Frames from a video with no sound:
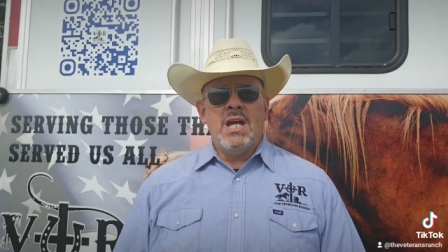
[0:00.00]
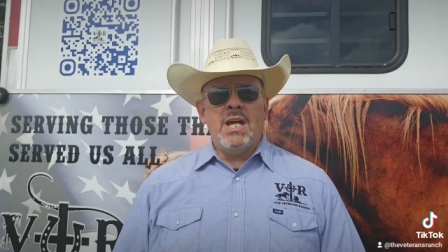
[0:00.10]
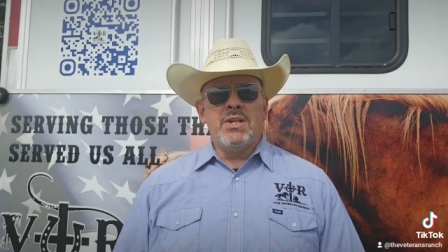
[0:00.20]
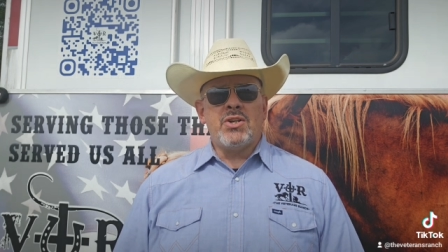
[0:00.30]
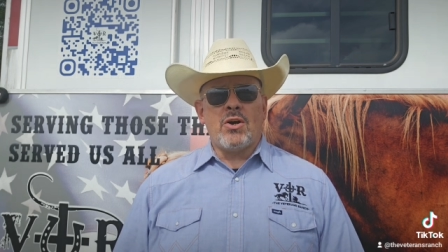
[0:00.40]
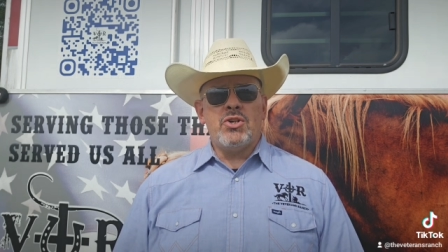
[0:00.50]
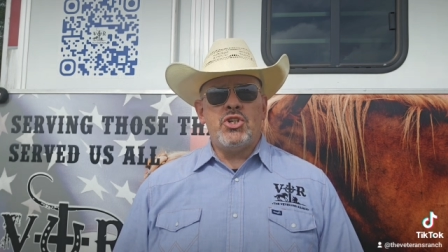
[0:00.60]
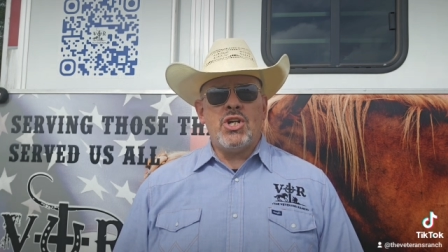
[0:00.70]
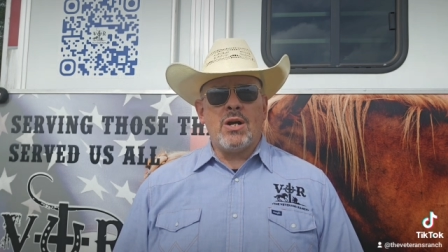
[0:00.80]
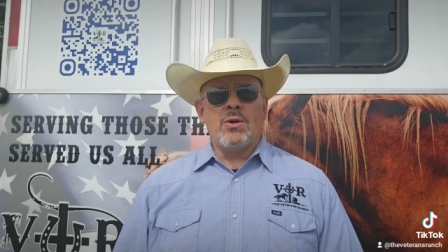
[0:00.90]
It is our
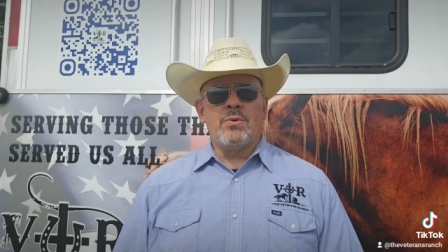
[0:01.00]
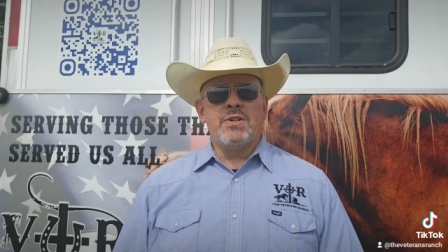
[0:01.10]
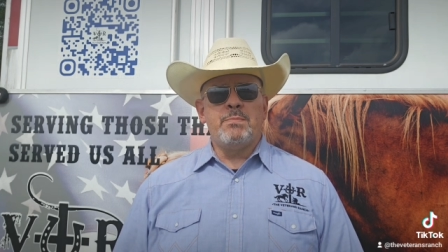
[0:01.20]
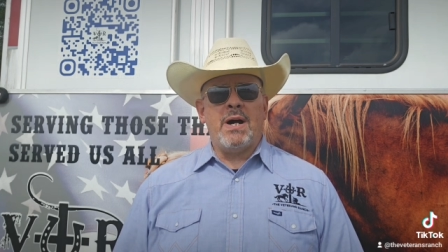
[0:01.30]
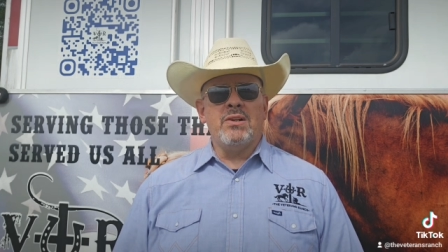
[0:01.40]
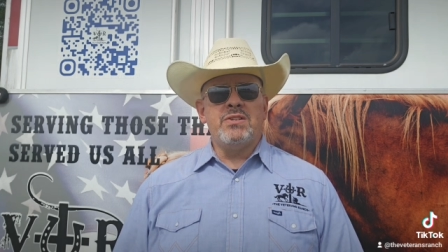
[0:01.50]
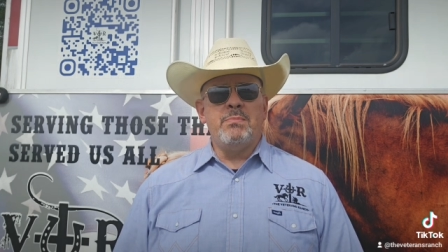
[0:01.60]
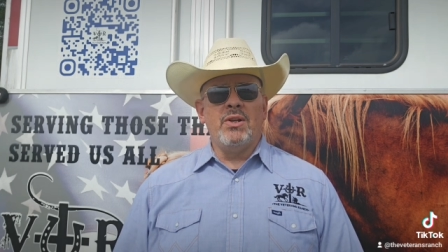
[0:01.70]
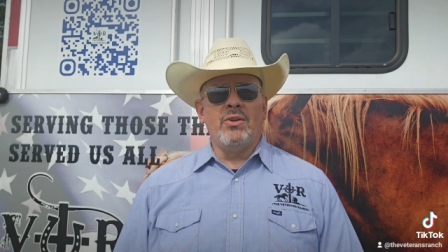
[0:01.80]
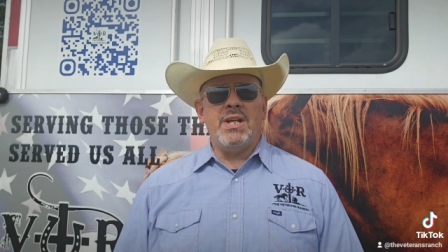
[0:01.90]
shared
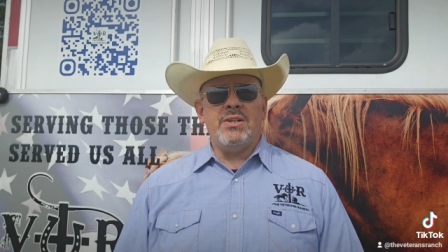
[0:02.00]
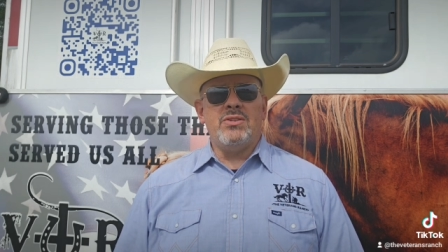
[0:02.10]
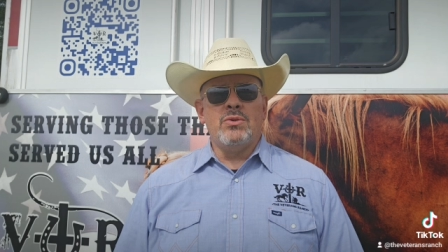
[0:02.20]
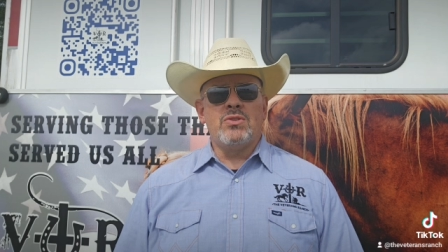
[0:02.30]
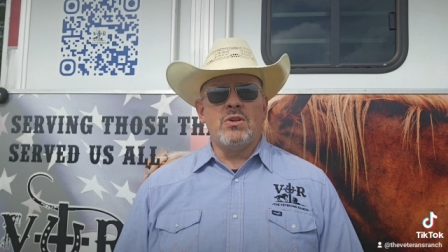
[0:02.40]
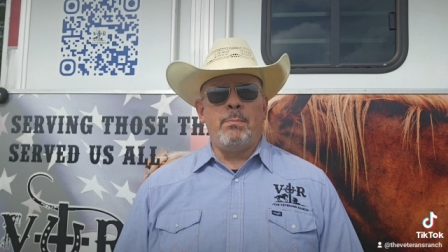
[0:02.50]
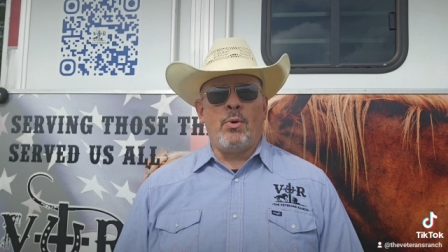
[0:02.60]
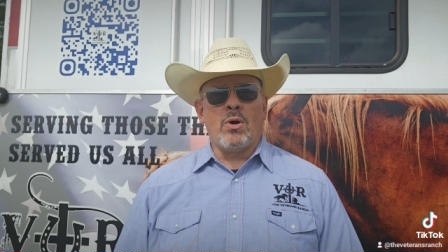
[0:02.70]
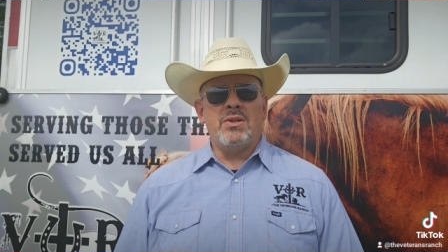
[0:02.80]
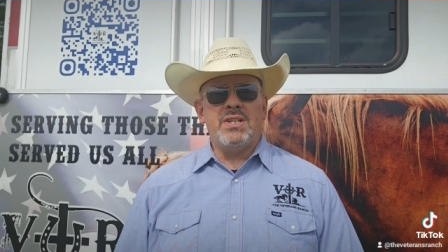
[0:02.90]
responsibility to
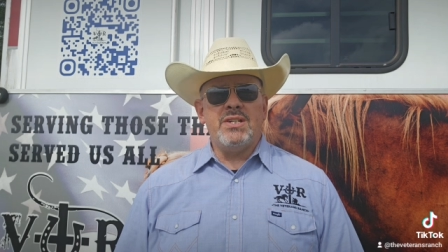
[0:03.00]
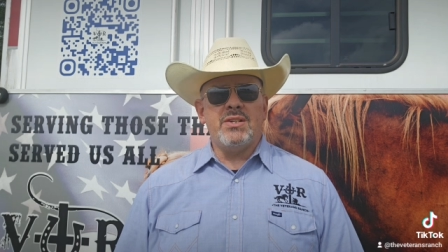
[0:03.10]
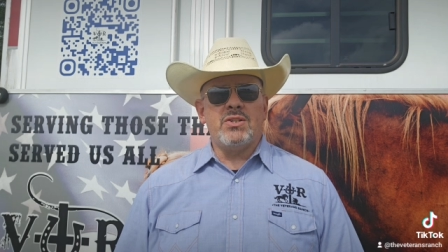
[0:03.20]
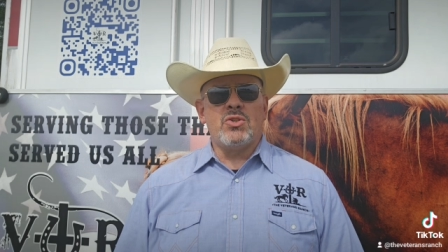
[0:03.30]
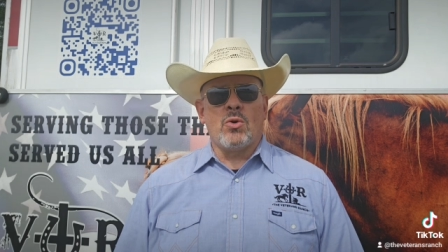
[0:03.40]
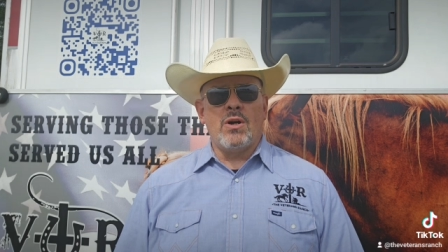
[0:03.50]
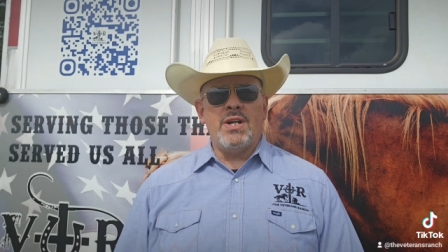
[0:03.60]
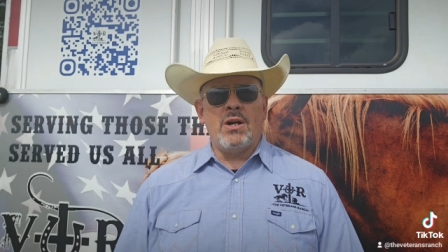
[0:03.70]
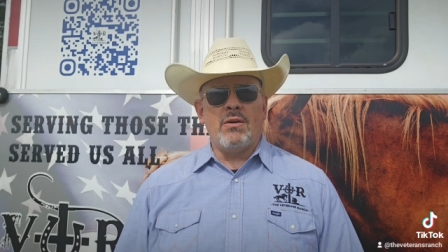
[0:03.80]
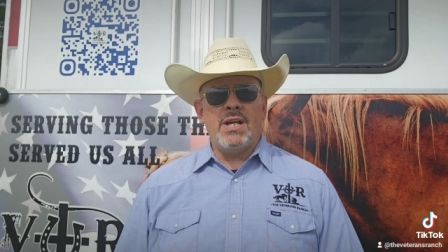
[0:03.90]
support these
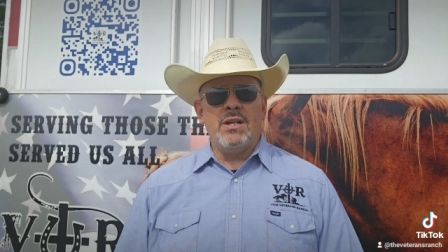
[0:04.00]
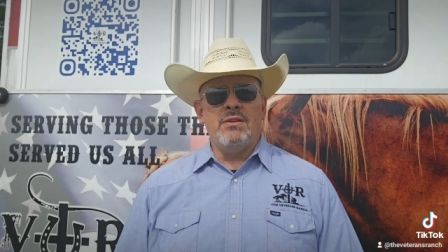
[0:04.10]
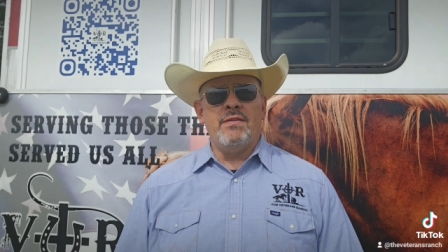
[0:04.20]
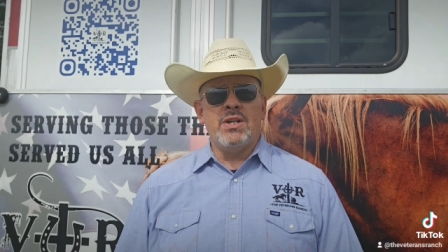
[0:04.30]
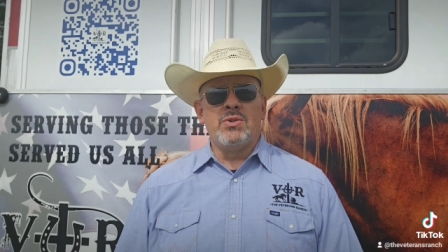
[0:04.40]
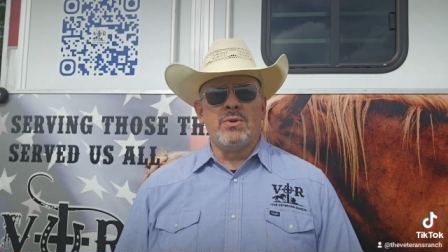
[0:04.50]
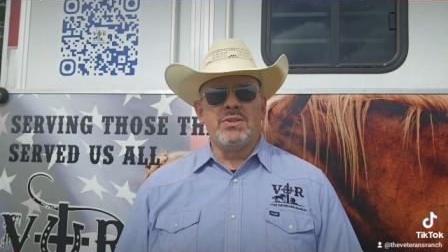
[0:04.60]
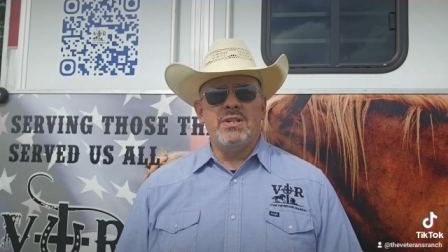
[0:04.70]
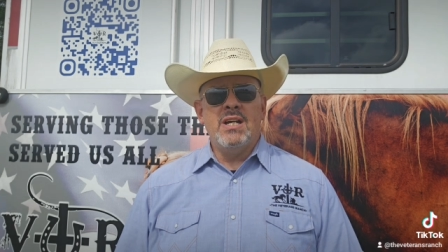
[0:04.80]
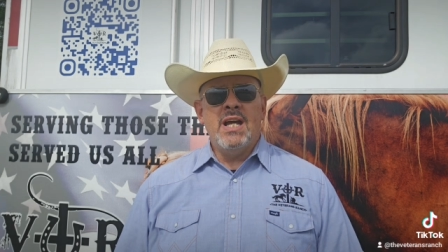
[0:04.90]
extraordinary
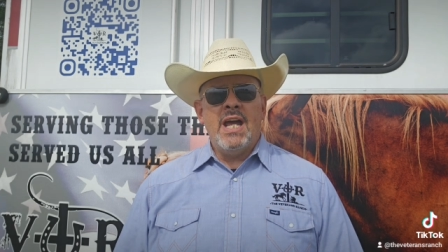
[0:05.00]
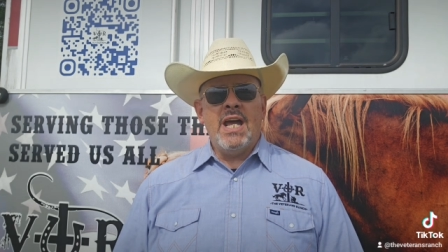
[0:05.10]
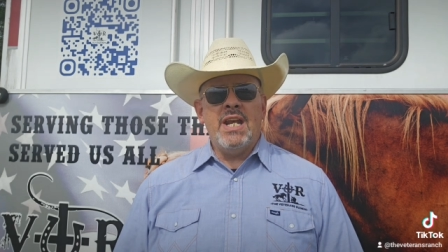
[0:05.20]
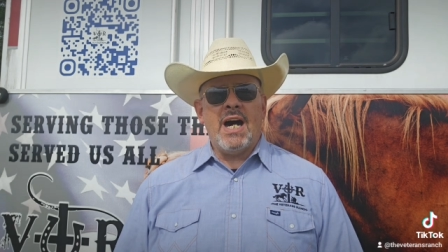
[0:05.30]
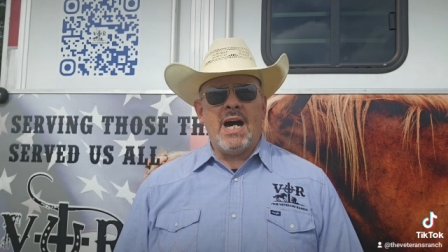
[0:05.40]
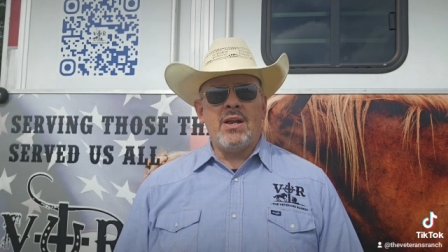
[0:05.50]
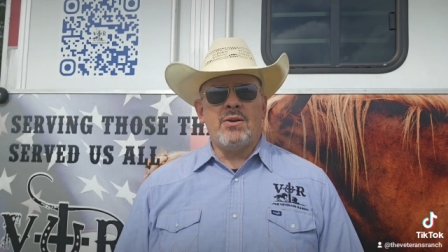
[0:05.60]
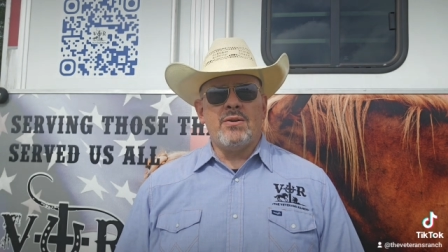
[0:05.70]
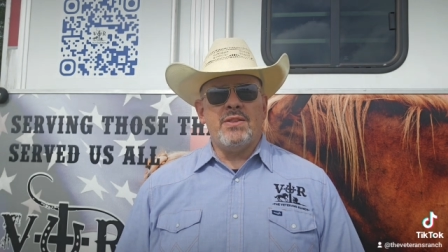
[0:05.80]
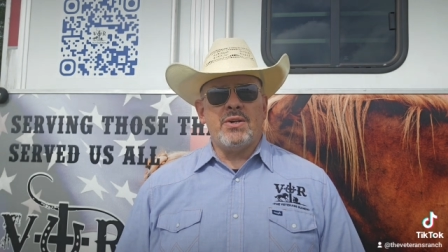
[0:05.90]
individuals and
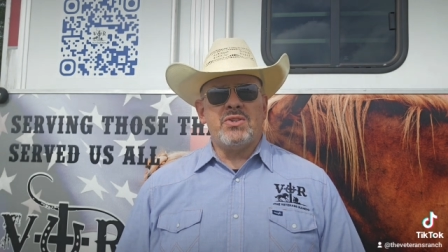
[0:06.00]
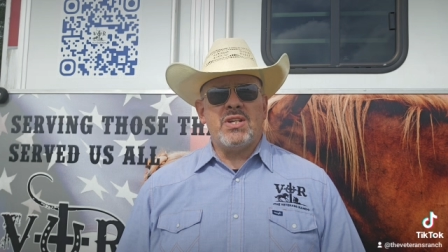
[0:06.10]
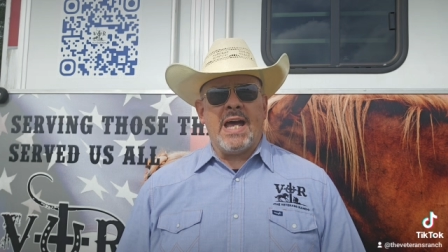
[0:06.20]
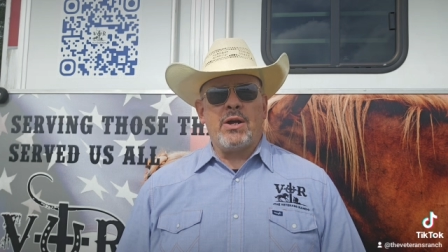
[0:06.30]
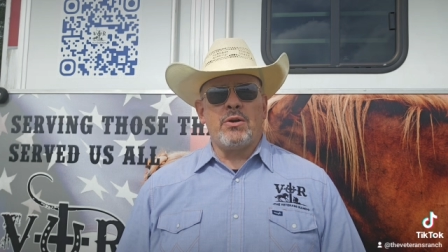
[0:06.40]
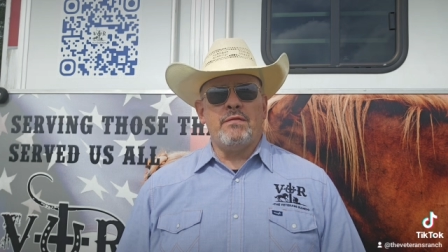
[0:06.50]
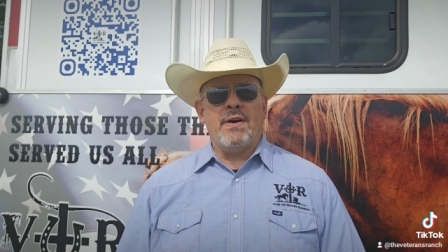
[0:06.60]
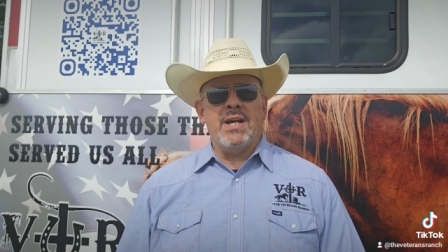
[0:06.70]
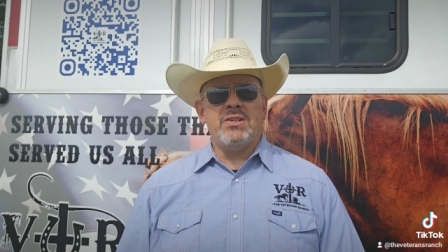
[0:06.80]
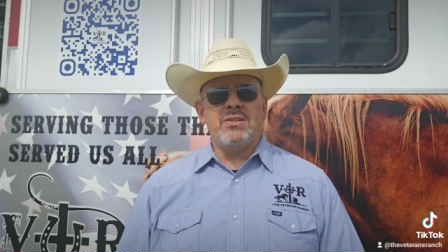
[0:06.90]
honor their
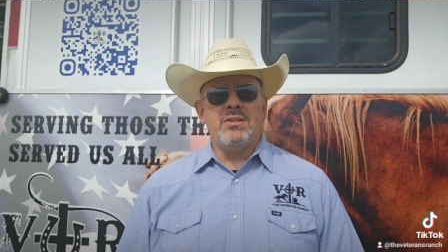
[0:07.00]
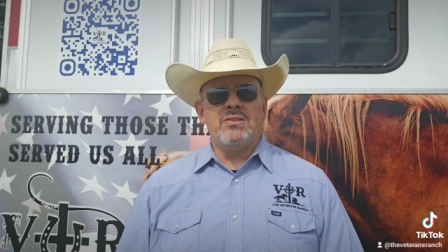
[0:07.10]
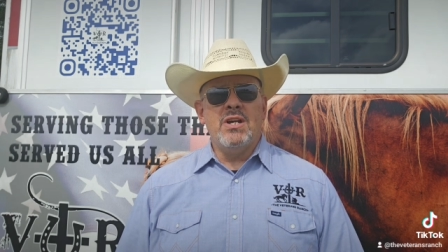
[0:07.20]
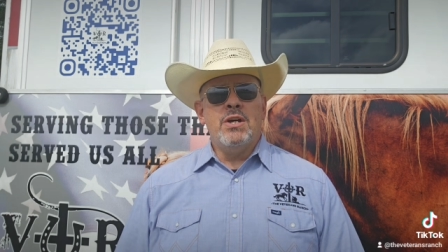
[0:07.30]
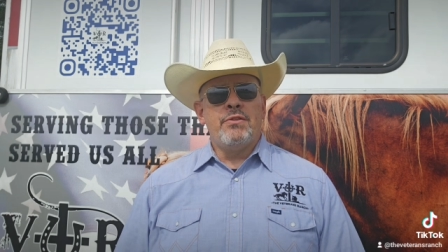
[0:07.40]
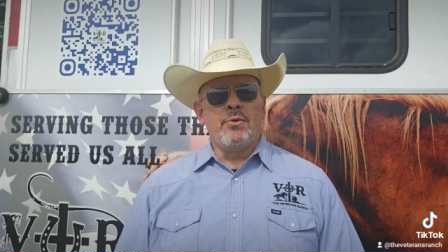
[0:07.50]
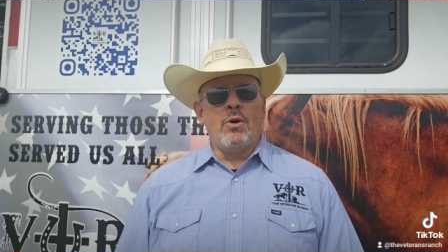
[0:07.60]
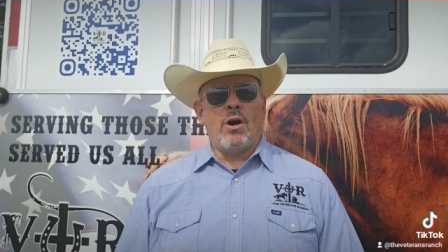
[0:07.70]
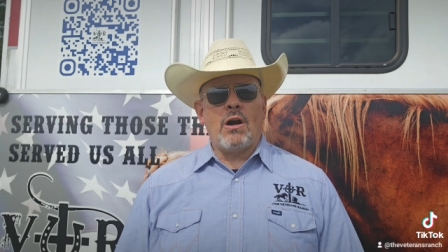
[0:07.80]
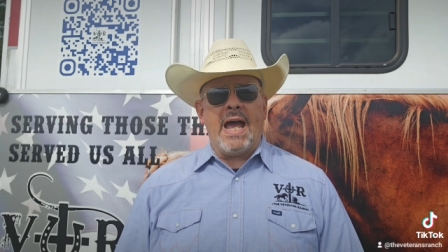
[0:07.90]
sacrifices
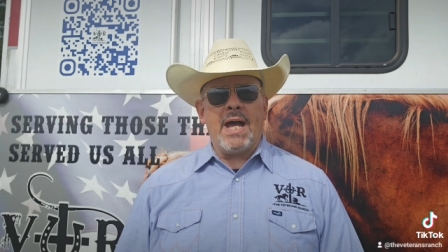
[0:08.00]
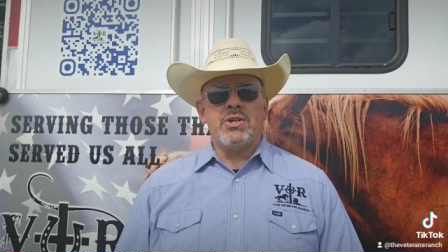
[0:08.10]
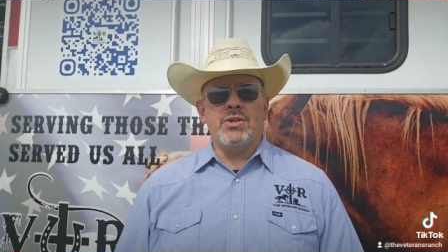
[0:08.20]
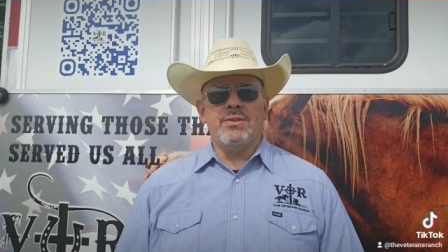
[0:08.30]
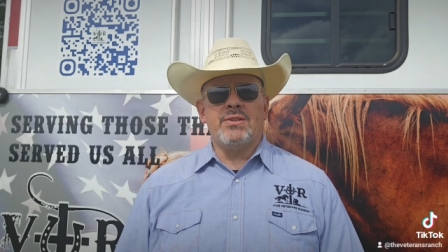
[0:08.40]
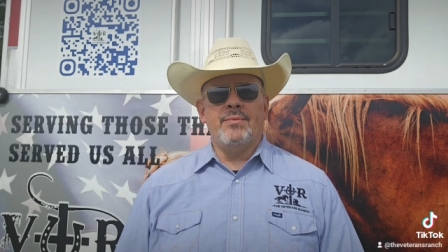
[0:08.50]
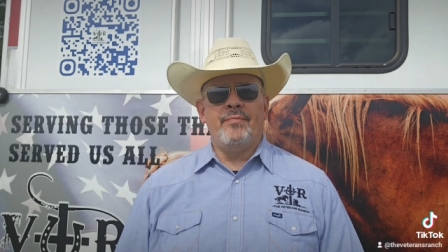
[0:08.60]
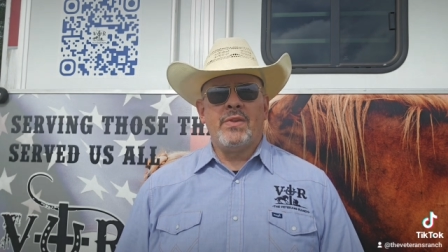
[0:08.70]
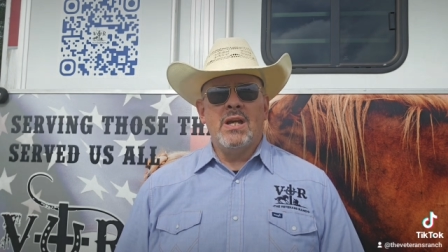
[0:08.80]
through our actions.